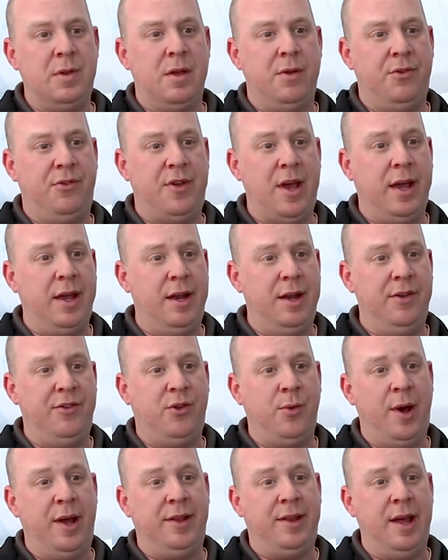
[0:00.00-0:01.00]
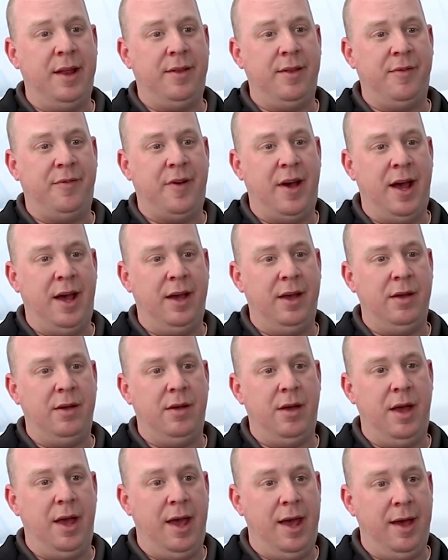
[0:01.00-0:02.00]
Second is to identify
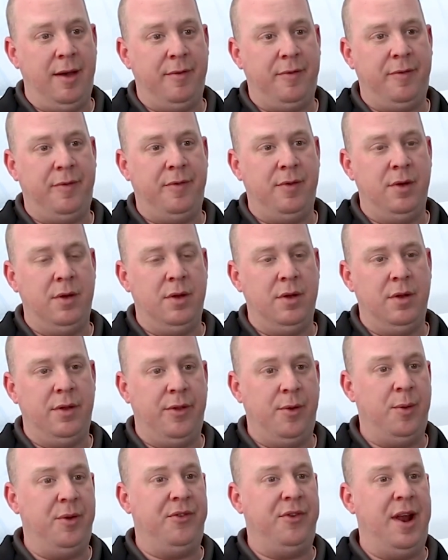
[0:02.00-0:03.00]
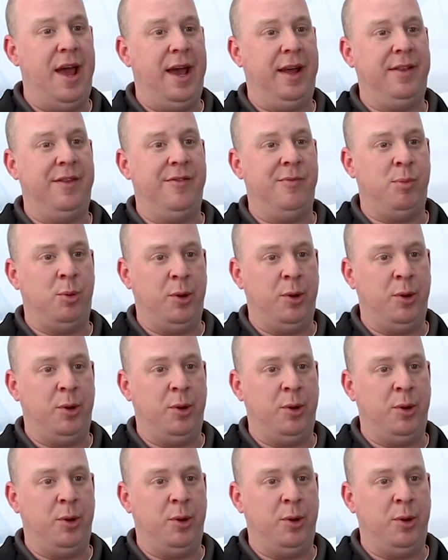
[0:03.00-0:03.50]
if there is an active